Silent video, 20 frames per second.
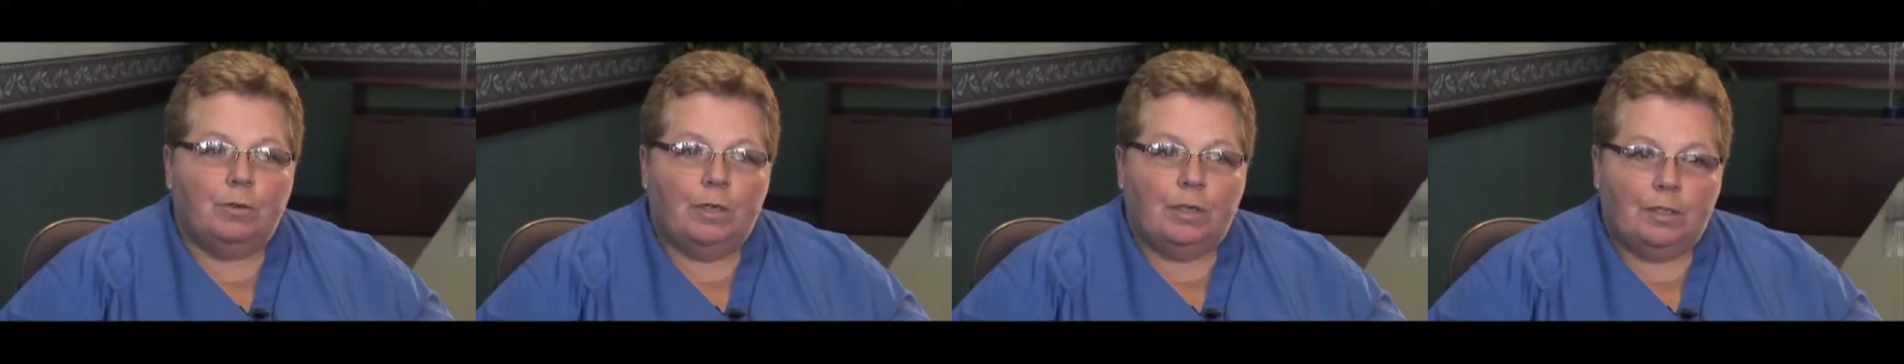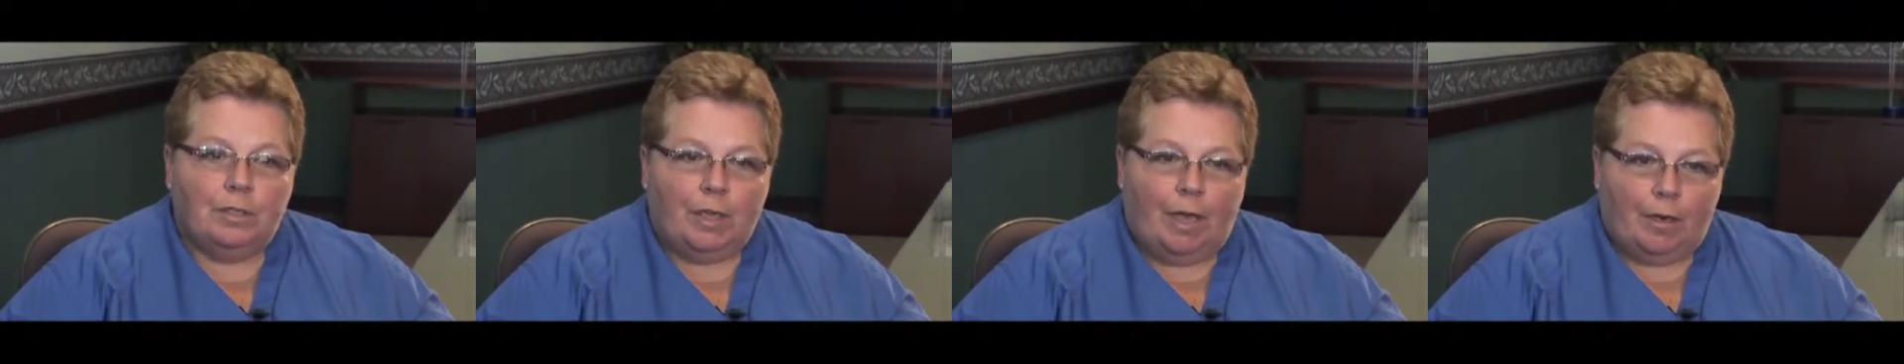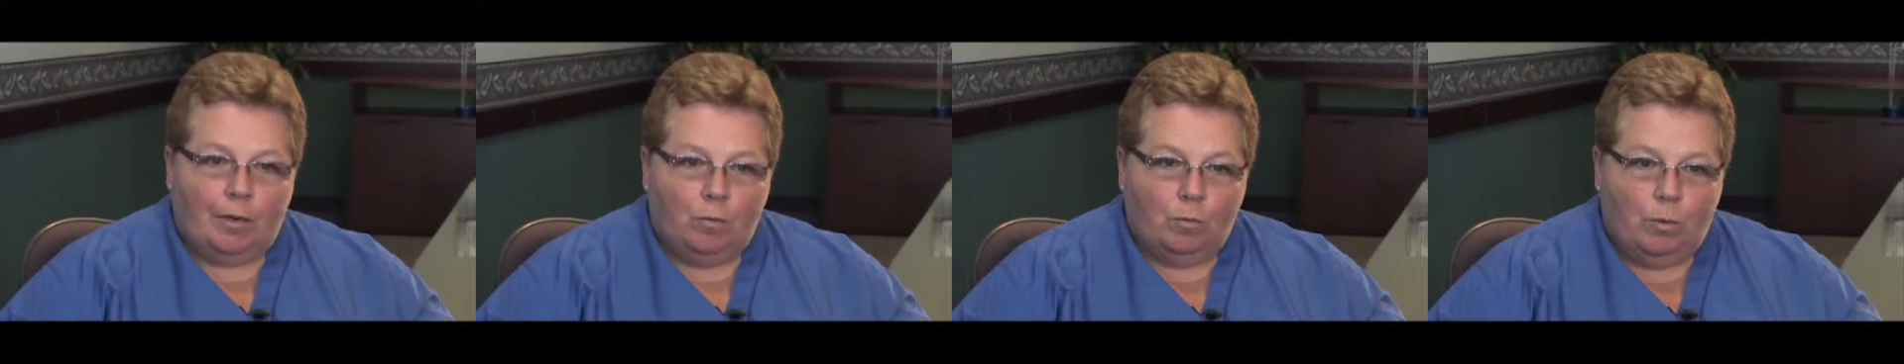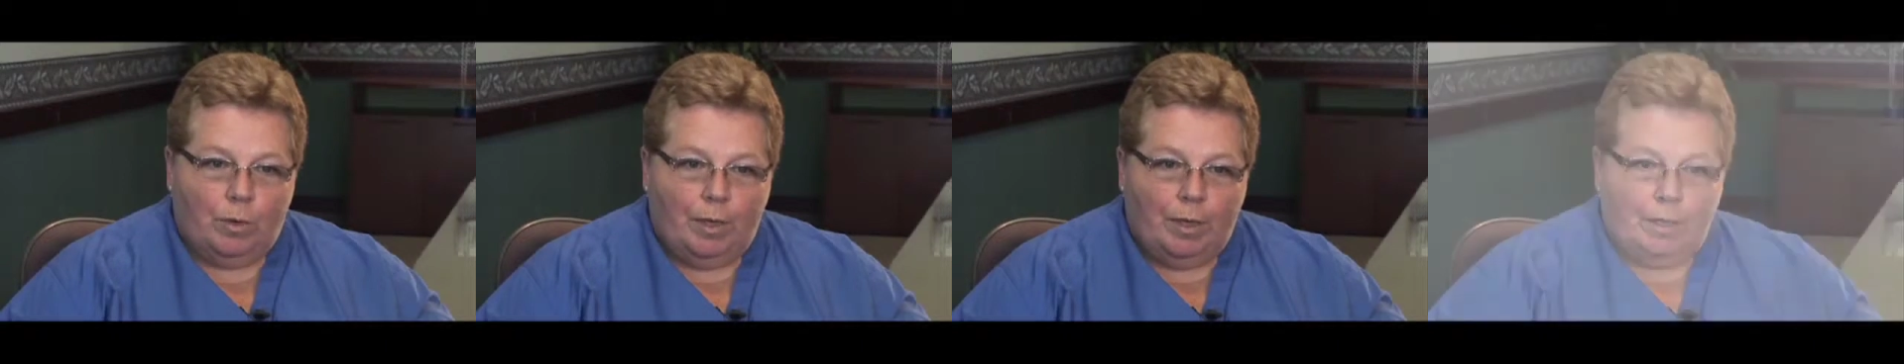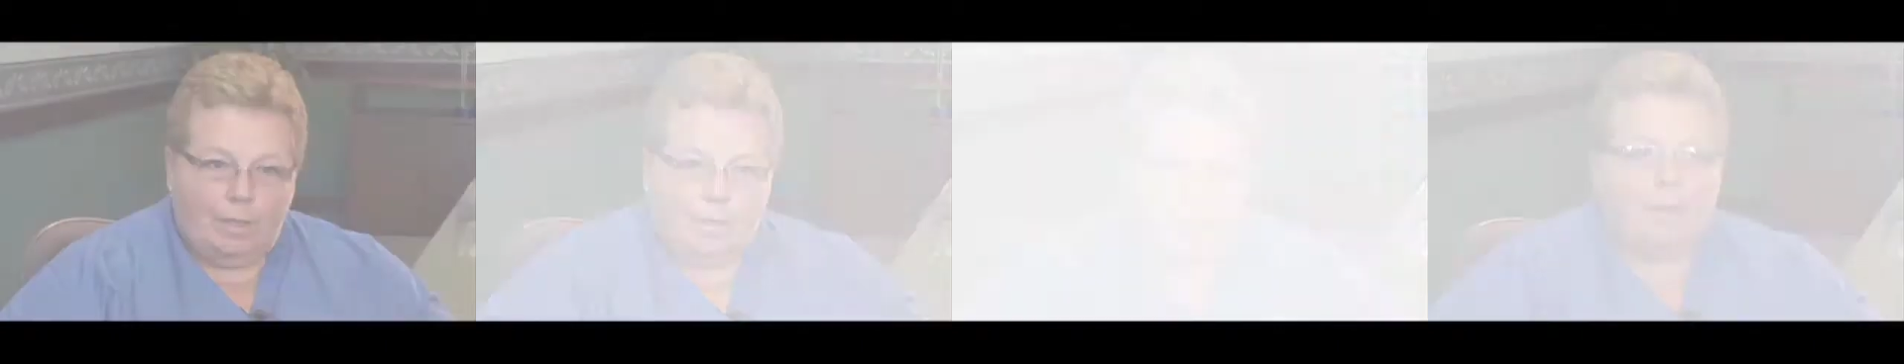an entire
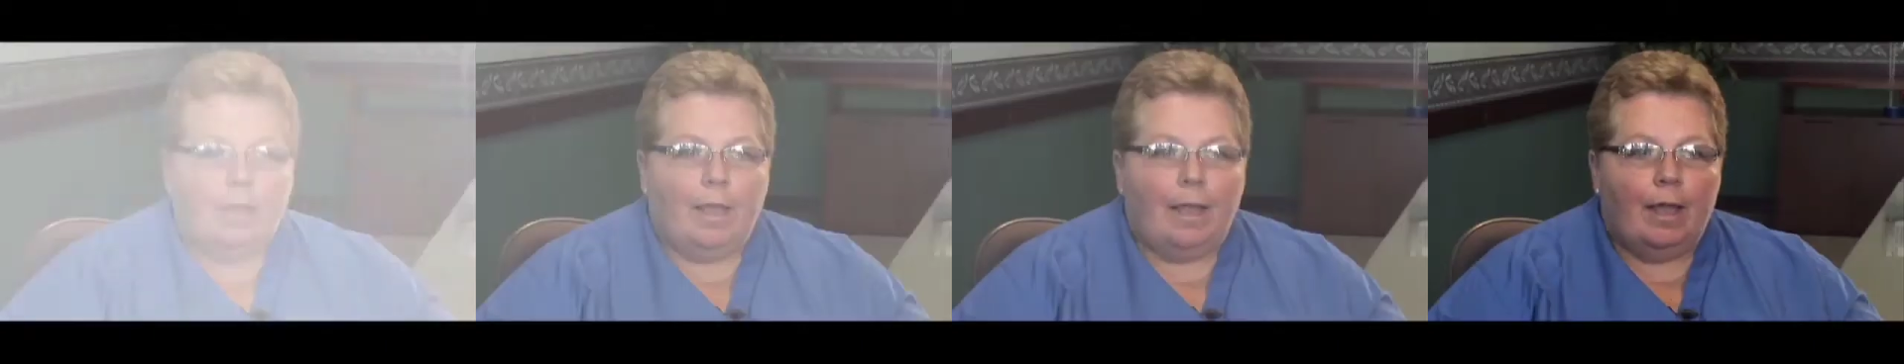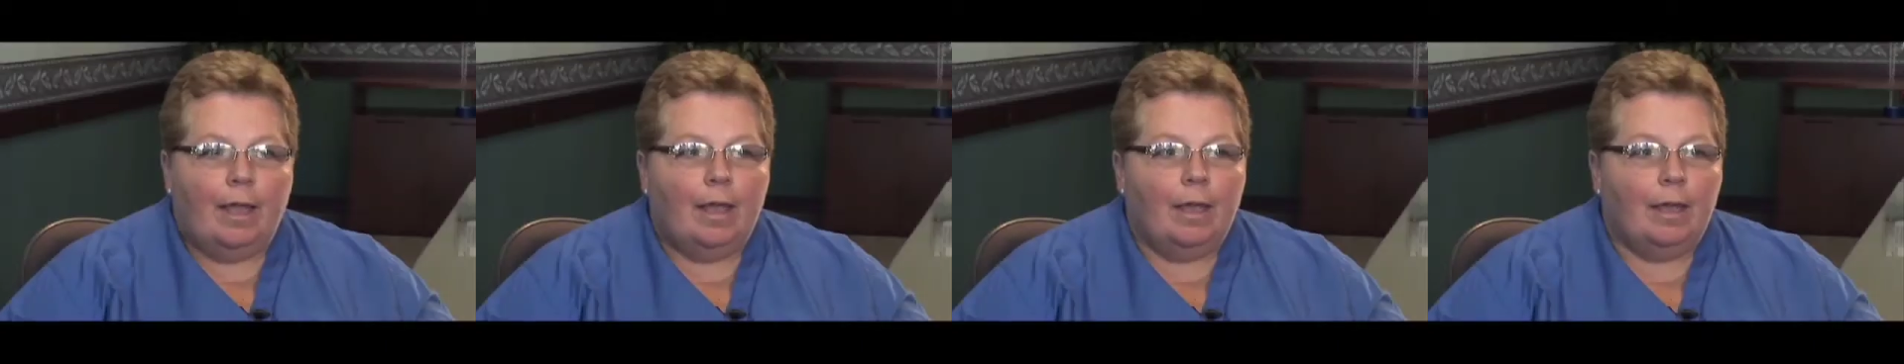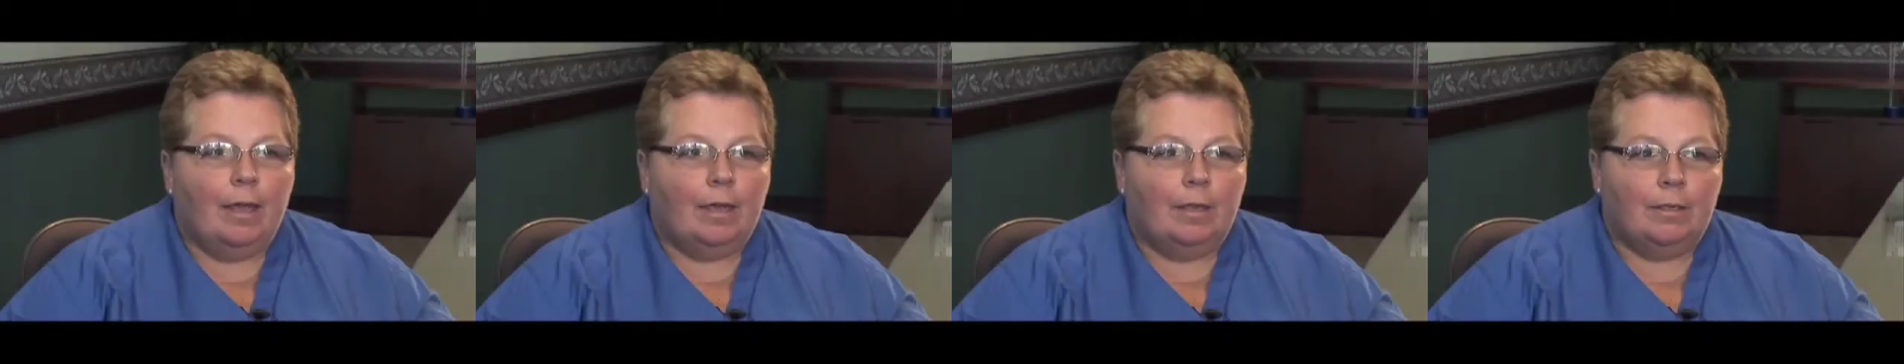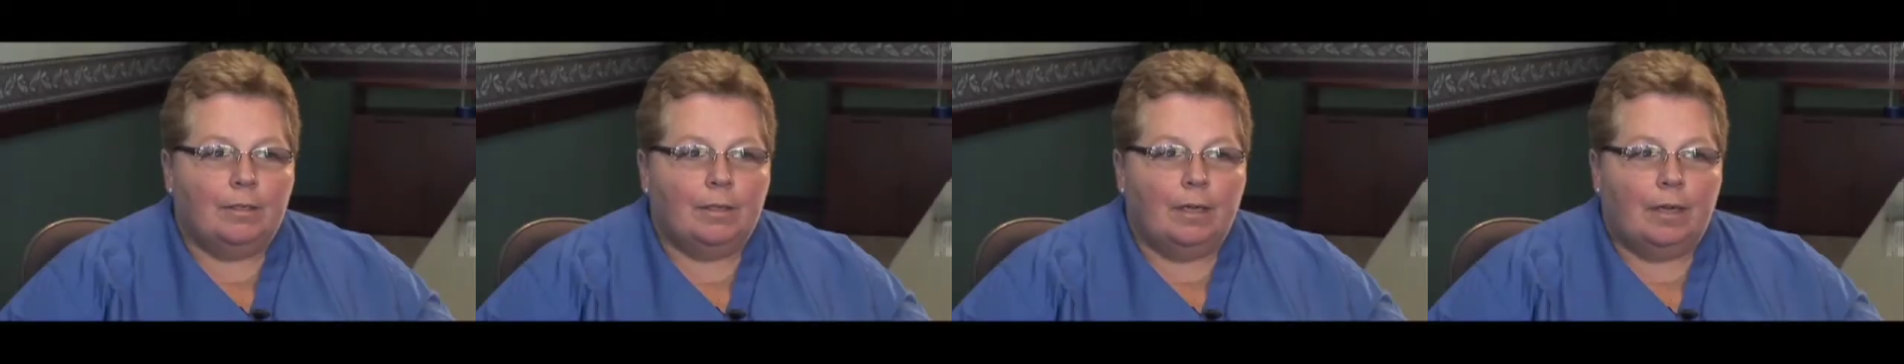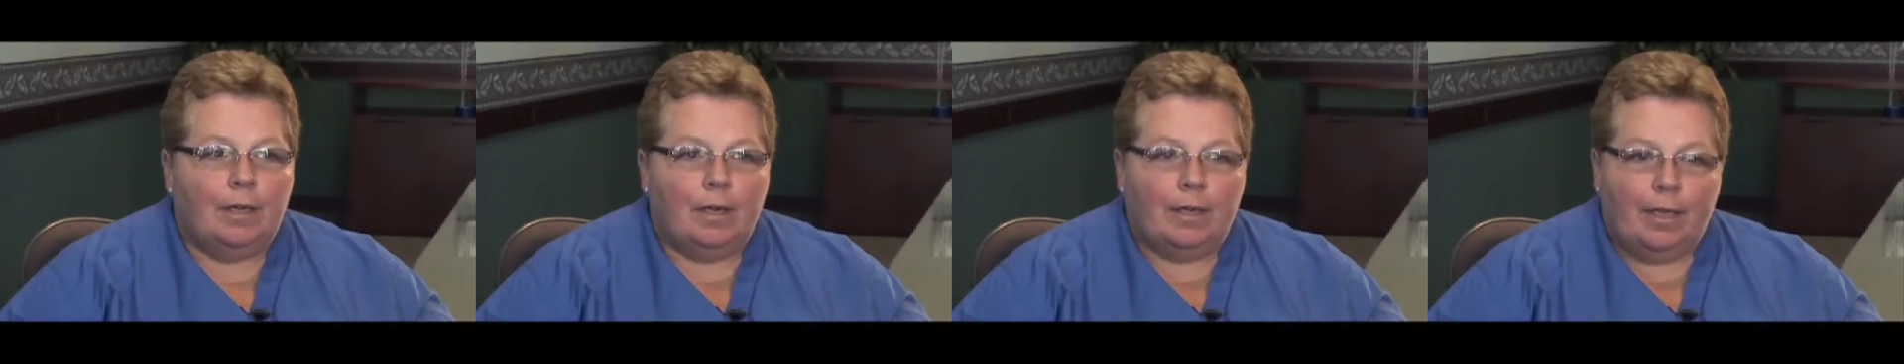week and